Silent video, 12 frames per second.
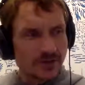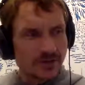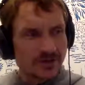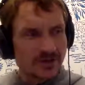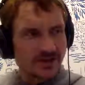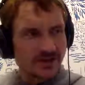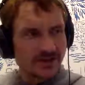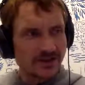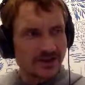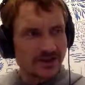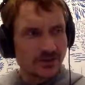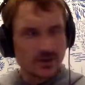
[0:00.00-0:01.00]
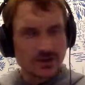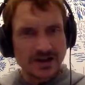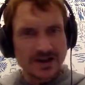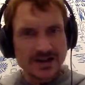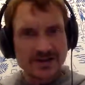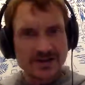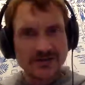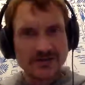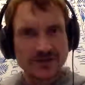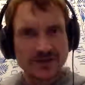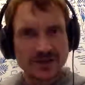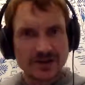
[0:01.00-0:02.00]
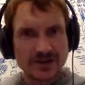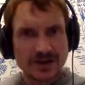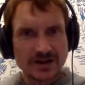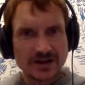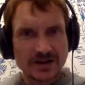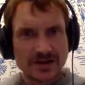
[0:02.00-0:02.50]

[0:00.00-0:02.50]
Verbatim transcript: side effects weren't as severe as